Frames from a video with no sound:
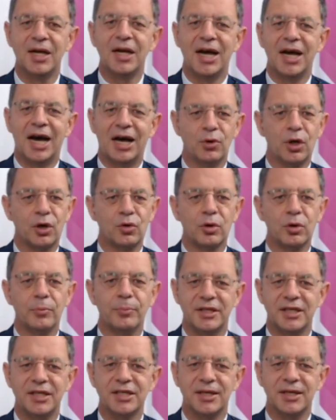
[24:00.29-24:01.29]
are going to
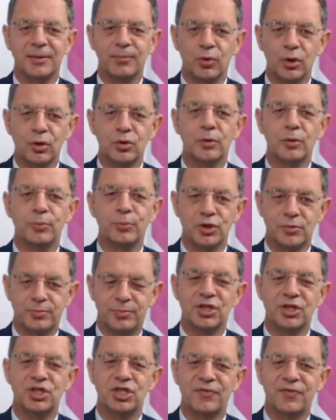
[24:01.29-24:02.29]
say after me.
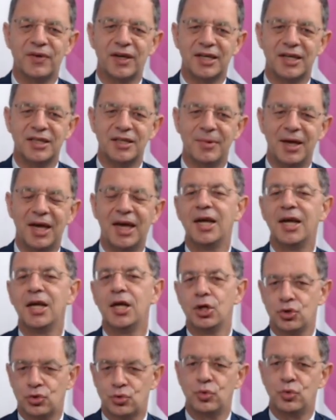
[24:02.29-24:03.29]
Of course,
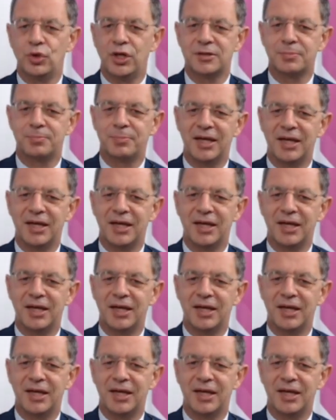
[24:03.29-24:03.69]
they